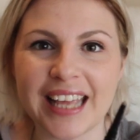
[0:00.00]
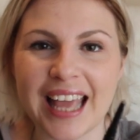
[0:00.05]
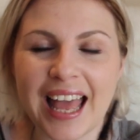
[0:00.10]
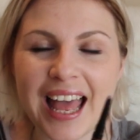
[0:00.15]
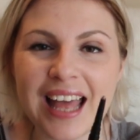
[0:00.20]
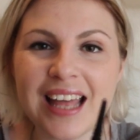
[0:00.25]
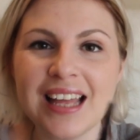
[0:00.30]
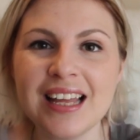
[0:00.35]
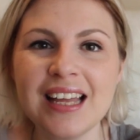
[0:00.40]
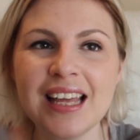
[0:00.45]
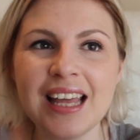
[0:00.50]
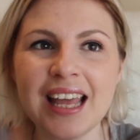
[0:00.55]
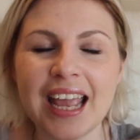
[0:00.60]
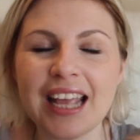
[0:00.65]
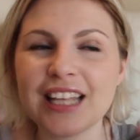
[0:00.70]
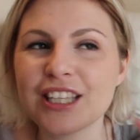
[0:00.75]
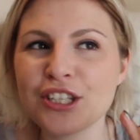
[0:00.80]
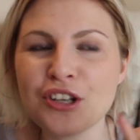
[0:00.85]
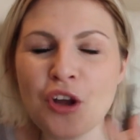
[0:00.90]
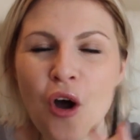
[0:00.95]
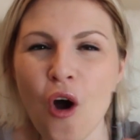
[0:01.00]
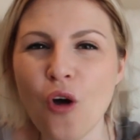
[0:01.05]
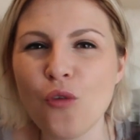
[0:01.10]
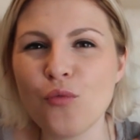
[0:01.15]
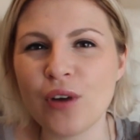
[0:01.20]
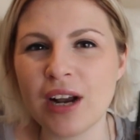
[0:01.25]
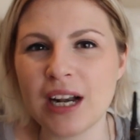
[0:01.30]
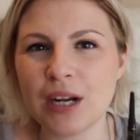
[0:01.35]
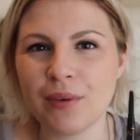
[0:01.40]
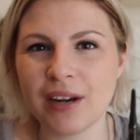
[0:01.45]
to get, it's not
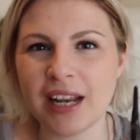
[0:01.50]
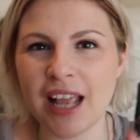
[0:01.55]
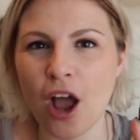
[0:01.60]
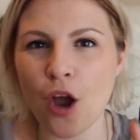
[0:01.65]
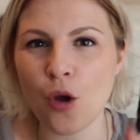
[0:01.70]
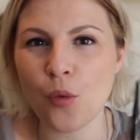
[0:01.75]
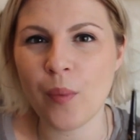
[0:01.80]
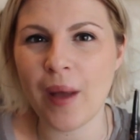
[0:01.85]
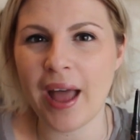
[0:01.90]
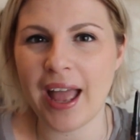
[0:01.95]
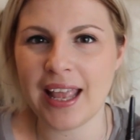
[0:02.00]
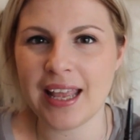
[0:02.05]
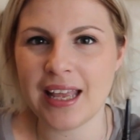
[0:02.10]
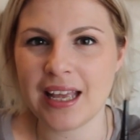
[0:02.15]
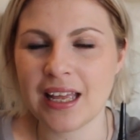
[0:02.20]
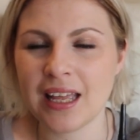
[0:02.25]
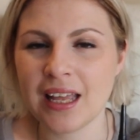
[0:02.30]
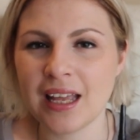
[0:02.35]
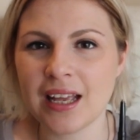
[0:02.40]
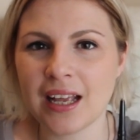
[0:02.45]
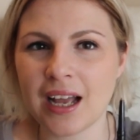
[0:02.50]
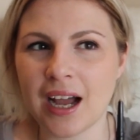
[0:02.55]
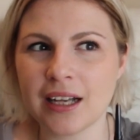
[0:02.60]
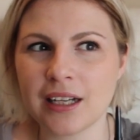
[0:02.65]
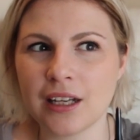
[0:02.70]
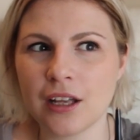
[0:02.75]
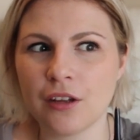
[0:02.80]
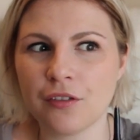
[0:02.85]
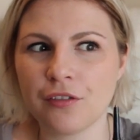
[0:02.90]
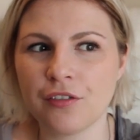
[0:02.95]
a really opaque
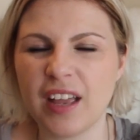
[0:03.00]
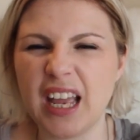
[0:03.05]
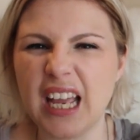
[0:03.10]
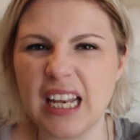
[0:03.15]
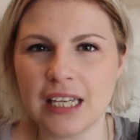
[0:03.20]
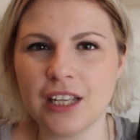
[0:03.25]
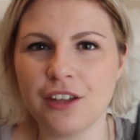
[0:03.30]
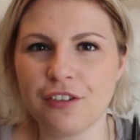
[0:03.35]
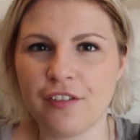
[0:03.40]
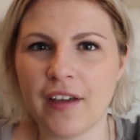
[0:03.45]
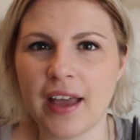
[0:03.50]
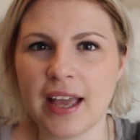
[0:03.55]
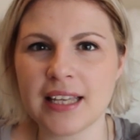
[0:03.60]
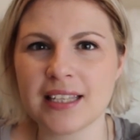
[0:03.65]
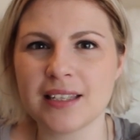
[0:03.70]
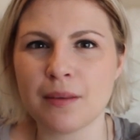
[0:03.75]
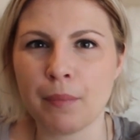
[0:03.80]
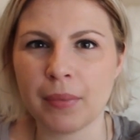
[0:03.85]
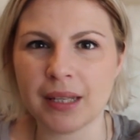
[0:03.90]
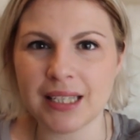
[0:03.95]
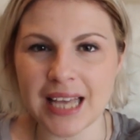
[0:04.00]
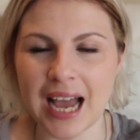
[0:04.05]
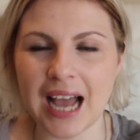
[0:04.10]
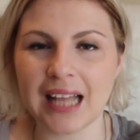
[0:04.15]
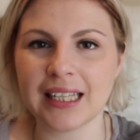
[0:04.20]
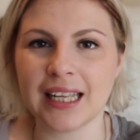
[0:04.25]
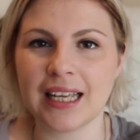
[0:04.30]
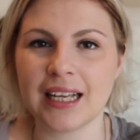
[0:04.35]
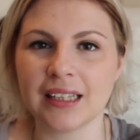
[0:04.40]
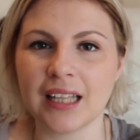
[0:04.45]
kind of in your face
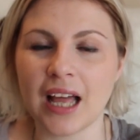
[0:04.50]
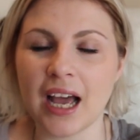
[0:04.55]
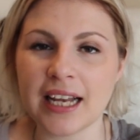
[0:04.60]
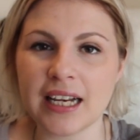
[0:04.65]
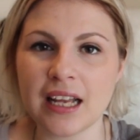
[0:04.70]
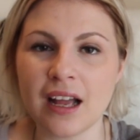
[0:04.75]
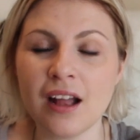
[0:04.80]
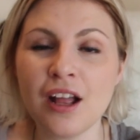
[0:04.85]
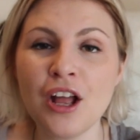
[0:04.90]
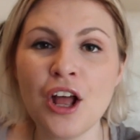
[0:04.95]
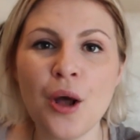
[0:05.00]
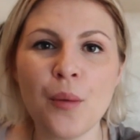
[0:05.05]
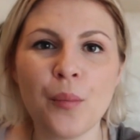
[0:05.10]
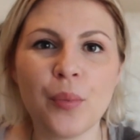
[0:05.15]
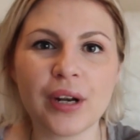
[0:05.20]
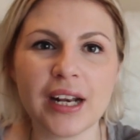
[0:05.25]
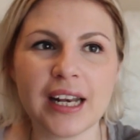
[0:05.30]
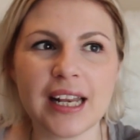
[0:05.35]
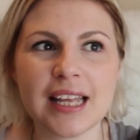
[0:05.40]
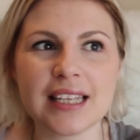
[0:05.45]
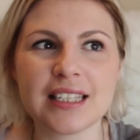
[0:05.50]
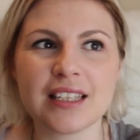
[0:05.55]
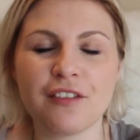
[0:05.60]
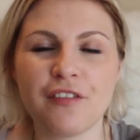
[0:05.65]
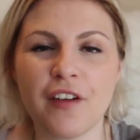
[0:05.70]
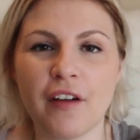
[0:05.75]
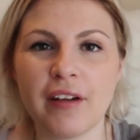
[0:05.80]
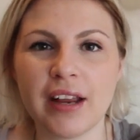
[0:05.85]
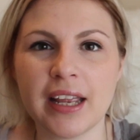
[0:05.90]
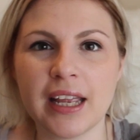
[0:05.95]
metallic liner, but it is a
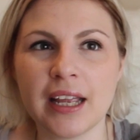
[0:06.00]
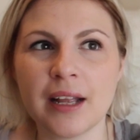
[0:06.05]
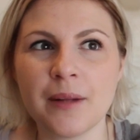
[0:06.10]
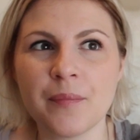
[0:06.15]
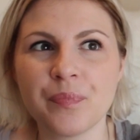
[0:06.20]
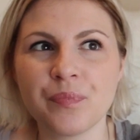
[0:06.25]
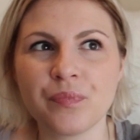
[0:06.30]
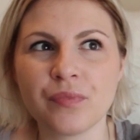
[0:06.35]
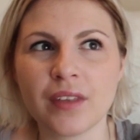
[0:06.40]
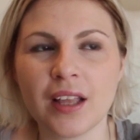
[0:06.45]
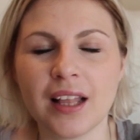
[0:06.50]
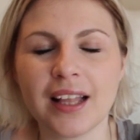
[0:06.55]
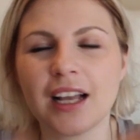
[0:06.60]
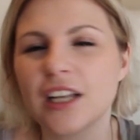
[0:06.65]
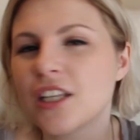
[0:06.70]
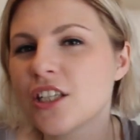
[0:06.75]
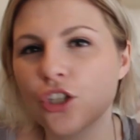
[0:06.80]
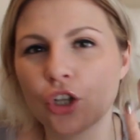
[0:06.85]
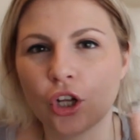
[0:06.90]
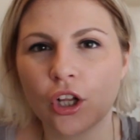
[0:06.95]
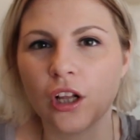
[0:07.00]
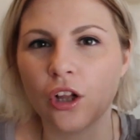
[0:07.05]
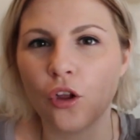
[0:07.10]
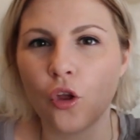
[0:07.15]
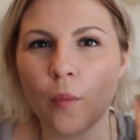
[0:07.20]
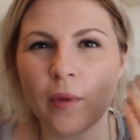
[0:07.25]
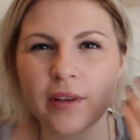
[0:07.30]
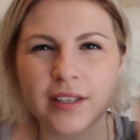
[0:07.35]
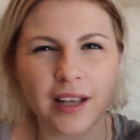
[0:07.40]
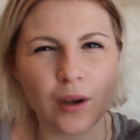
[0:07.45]
very like a subtle,
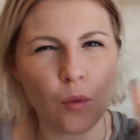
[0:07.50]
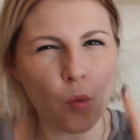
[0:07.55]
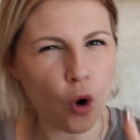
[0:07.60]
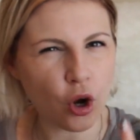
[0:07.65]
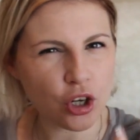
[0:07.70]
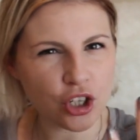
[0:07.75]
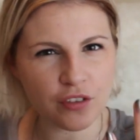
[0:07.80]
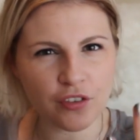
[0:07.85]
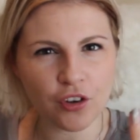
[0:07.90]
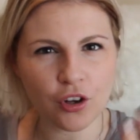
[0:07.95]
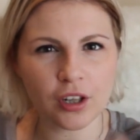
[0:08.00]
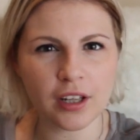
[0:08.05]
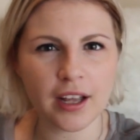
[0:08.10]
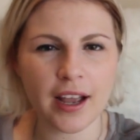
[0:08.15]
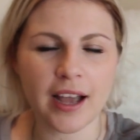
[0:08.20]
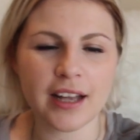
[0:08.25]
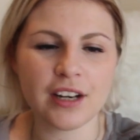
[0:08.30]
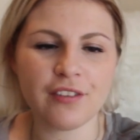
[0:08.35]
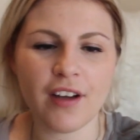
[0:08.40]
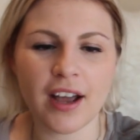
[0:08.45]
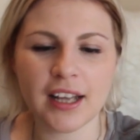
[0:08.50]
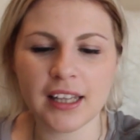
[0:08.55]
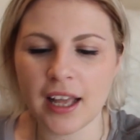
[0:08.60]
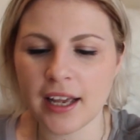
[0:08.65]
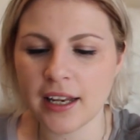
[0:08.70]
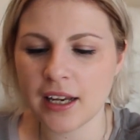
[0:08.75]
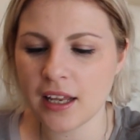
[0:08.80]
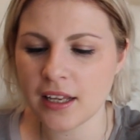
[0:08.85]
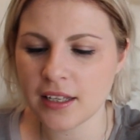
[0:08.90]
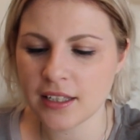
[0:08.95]
almost like wash of colour kind of
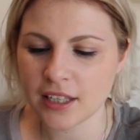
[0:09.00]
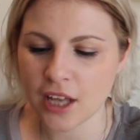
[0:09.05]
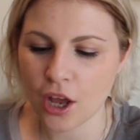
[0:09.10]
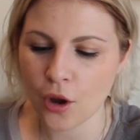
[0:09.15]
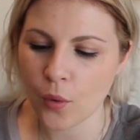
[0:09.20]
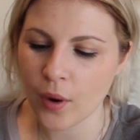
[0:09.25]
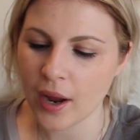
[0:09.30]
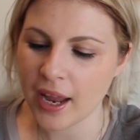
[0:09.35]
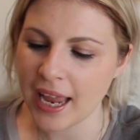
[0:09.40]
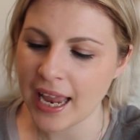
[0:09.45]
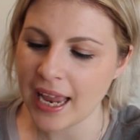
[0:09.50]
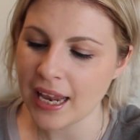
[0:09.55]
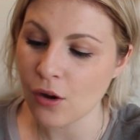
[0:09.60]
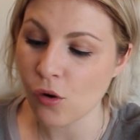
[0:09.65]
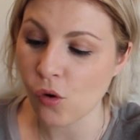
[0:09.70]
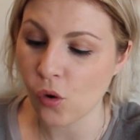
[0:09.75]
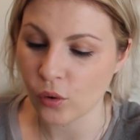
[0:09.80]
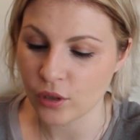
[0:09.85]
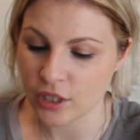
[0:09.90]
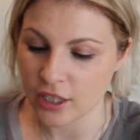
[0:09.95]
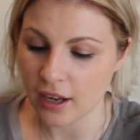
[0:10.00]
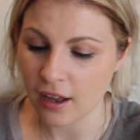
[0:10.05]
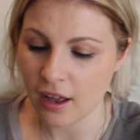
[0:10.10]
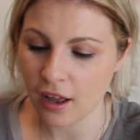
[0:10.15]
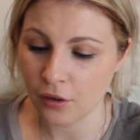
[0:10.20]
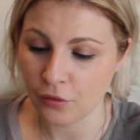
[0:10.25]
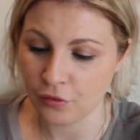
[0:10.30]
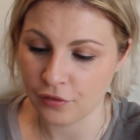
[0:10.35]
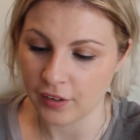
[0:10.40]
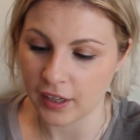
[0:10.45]
eyeliner. So in order,
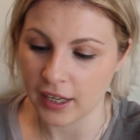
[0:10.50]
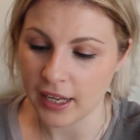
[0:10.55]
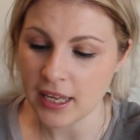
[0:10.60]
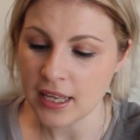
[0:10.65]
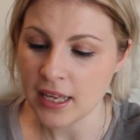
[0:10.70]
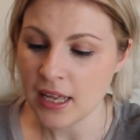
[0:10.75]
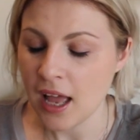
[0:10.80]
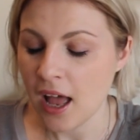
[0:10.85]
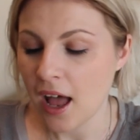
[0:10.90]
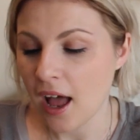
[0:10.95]
hopefully,